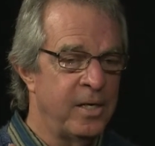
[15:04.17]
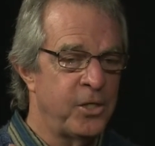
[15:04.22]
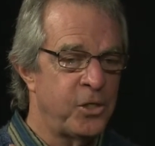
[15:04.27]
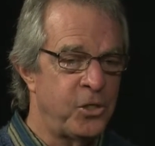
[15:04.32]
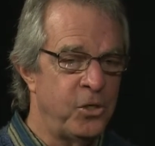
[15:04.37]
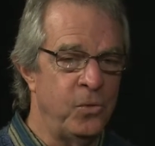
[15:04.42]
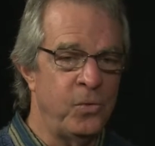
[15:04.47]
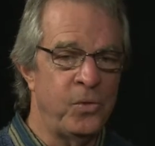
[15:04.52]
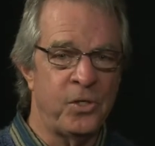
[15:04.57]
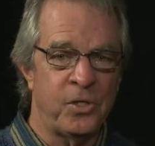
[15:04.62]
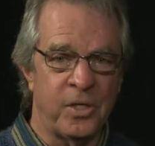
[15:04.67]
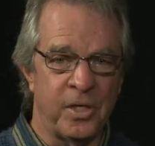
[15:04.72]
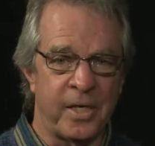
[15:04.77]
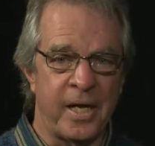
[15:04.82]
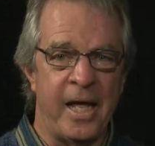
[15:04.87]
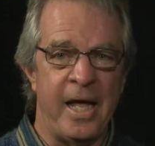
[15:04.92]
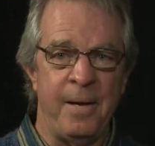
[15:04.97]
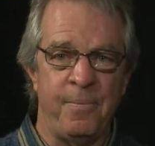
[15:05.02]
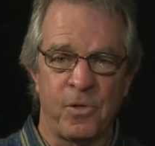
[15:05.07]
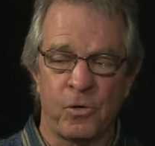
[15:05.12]
Students that
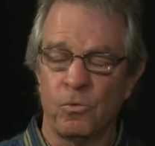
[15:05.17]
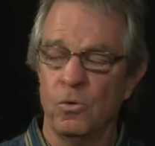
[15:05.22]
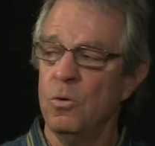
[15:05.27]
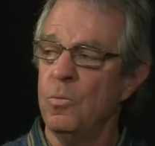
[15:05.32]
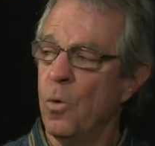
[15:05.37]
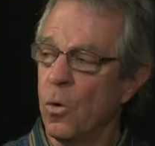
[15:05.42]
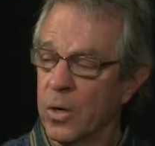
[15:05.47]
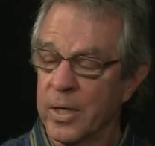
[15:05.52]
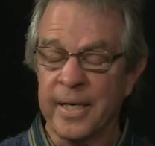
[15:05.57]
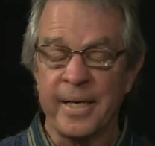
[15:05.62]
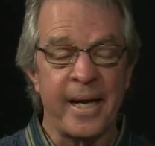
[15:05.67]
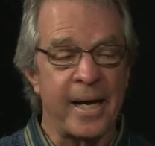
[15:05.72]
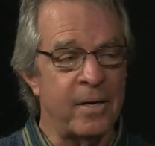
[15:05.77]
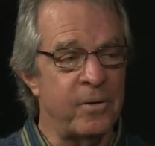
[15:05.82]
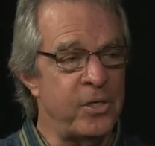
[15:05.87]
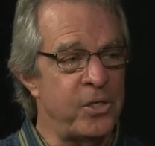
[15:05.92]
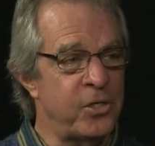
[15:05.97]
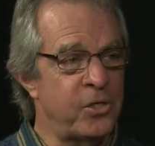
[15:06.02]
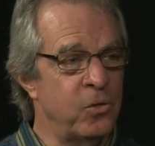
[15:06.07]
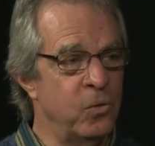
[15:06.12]
came through Morgan
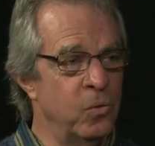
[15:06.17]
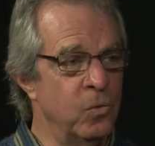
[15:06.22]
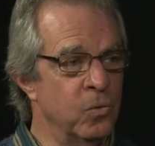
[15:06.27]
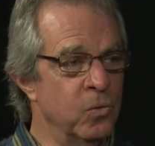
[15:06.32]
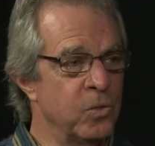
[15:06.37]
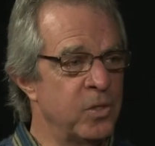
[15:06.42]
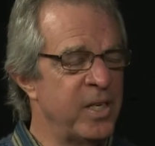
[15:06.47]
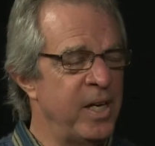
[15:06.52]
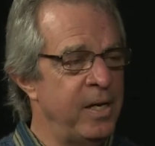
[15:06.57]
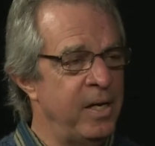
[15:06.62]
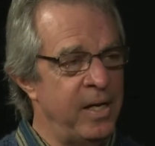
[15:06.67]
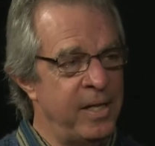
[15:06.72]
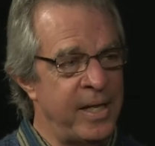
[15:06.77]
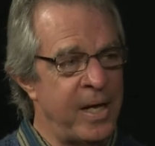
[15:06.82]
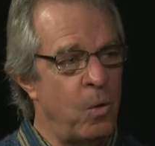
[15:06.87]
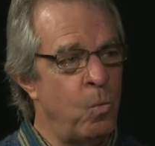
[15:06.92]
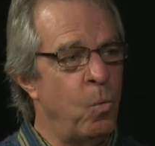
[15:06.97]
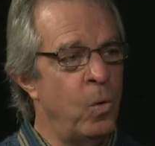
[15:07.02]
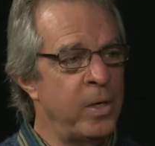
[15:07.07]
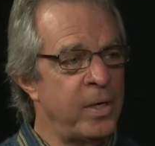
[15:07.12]
County Schools in
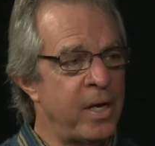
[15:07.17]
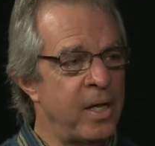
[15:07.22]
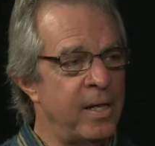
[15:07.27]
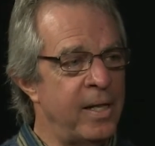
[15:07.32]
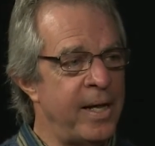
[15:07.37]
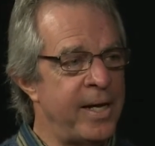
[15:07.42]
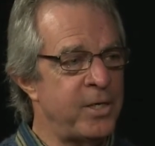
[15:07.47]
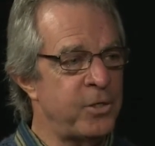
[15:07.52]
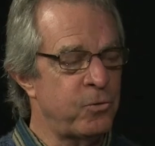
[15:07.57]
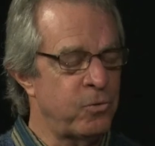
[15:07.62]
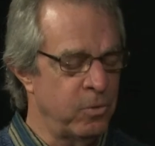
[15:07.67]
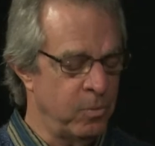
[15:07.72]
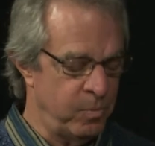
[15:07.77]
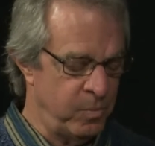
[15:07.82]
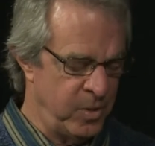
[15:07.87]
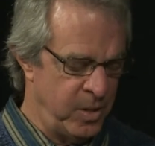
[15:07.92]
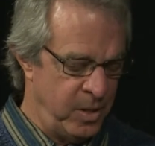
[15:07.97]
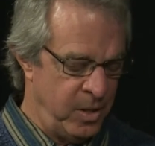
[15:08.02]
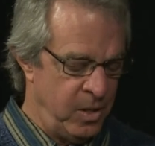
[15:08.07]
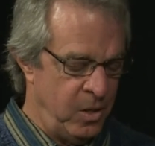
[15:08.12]
that one
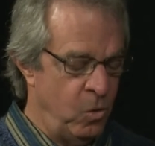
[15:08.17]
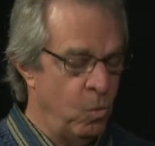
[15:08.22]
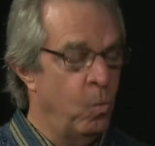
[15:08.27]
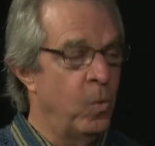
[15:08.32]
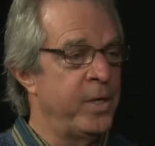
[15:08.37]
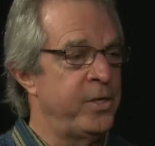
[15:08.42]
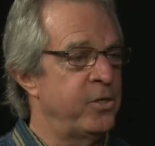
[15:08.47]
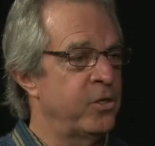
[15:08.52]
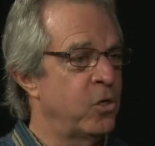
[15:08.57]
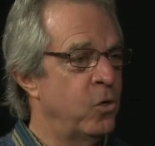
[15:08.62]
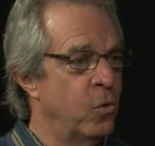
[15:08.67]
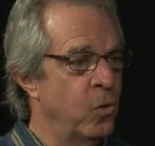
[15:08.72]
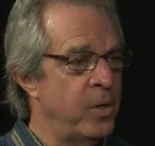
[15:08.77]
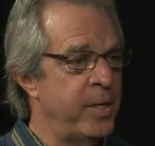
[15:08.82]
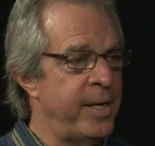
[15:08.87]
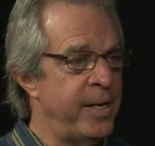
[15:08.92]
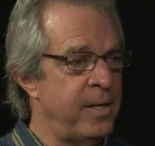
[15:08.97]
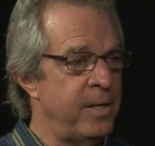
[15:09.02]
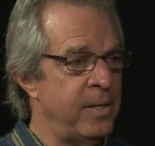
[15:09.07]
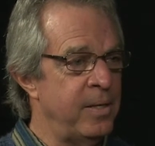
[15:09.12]
classroom went to
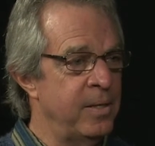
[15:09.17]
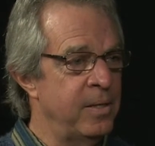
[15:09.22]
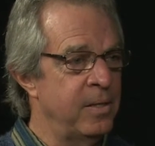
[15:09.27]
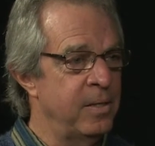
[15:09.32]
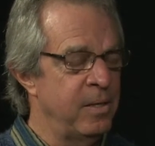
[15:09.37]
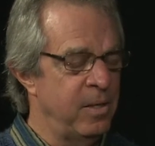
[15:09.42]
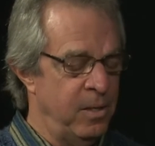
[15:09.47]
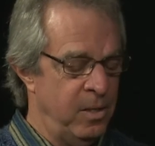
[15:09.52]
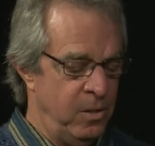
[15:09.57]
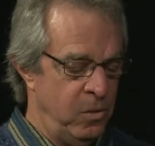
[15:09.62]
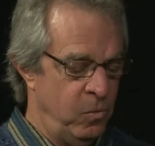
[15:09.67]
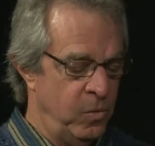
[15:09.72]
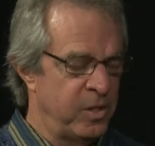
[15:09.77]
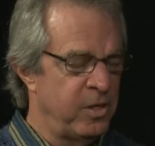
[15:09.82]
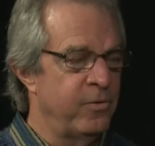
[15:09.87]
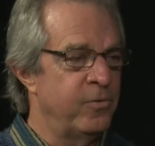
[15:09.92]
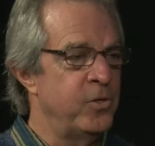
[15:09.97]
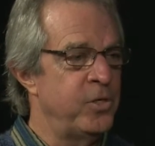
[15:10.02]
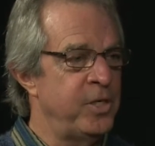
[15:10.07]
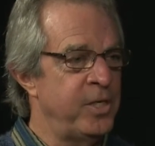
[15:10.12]
Cornell,
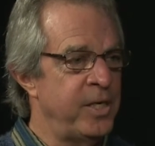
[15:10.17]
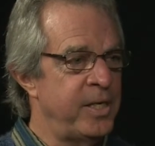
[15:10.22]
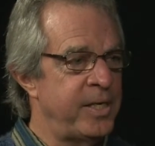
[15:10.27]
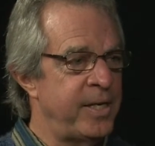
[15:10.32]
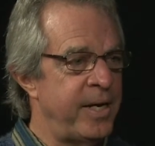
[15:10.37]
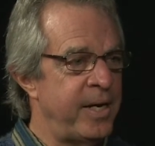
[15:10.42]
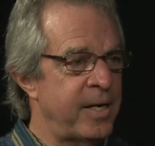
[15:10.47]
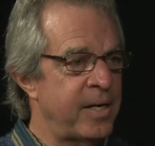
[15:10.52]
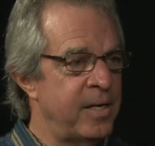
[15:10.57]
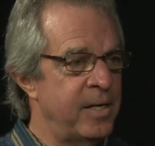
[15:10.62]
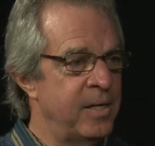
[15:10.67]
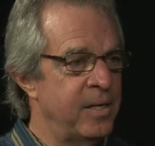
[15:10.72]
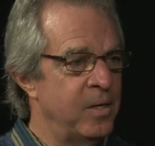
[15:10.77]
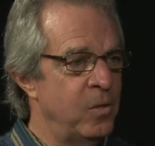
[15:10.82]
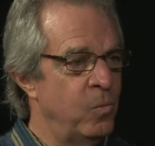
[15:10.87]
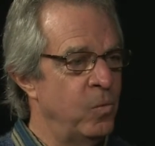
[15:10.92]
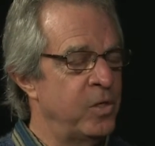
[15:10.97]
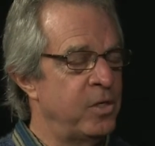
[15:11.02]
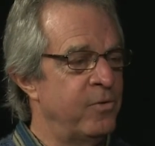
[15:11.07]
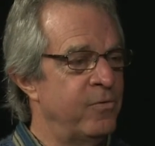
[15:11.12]
went to Virginia Tech,
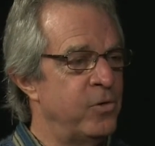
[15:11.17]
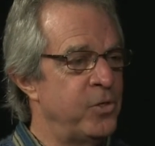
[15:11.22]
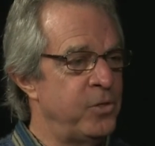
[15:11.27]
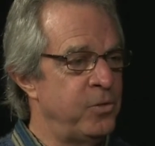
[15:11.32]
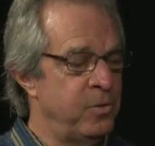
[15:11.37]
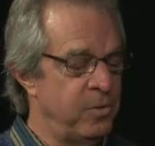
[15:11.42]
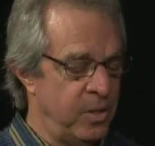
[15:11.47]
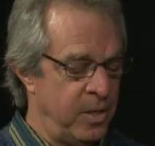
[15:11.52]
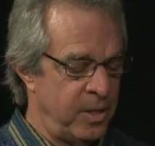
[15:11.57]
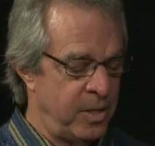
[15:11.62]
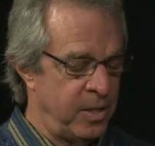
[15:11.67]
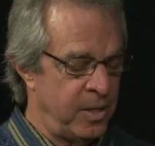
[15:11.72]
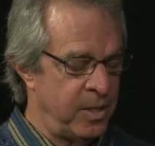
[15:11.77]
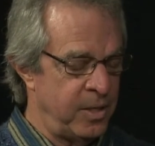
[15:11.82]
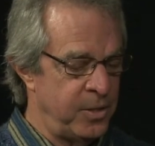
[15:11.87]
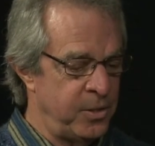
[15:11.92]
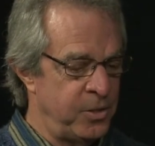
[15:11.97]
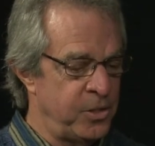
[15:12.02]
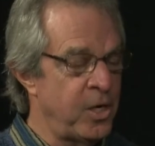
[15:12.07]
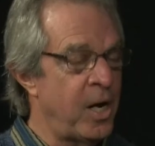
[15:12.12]
went
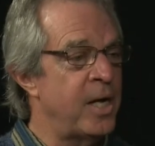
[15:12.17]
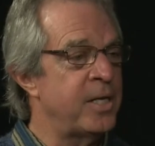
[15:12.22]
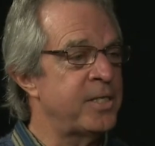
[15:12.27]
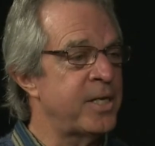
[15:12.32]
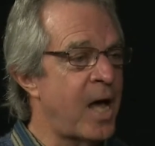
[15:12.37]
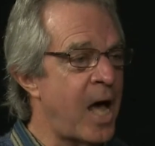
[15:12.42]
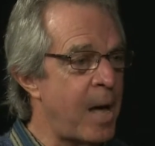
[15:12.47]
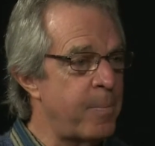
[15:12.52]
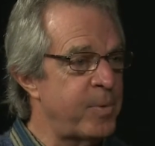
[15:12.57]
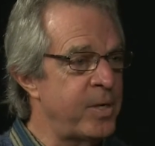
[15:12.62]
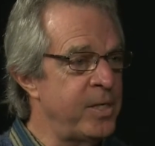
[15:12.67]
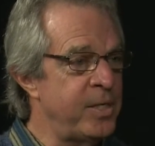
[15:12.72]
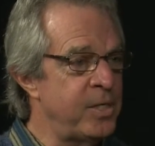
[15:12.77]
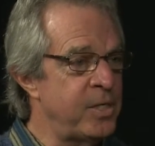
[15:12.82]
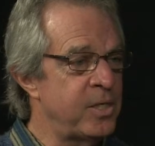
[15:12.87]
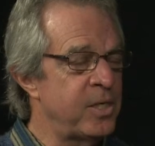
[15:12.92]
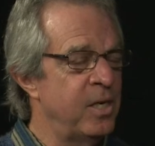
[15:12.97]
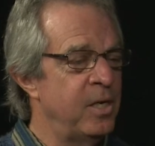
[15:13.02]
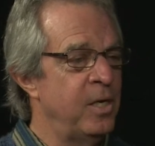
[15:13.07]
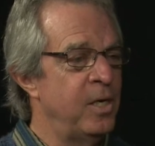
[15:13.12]
to Johns
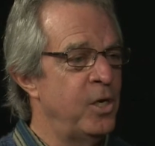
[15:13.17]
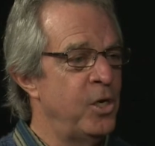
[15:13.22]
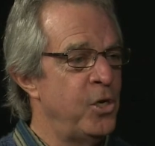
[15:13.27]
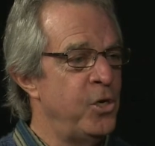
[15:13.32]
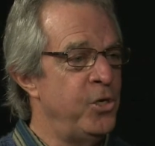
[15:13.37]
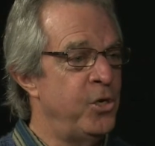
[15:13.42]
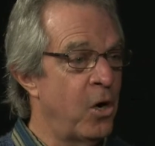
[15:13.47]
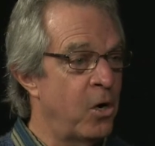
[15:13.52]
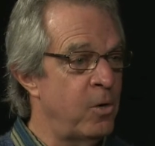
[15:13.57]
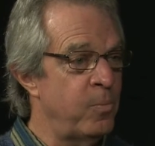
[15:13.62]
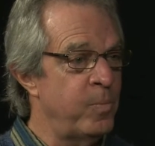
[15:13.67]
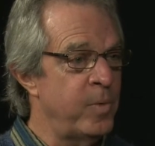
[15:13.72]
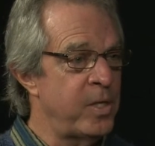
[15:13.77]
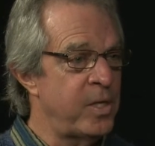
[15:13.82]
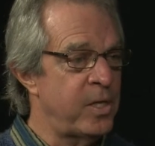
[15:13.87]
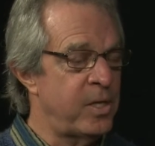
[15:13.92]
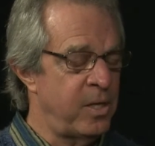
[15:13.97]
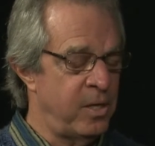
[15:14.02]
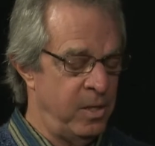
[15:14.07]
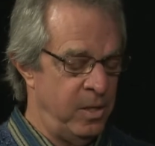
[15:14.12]
Hopkins,
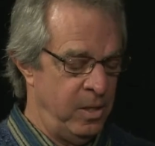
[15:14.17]
Dartmouth,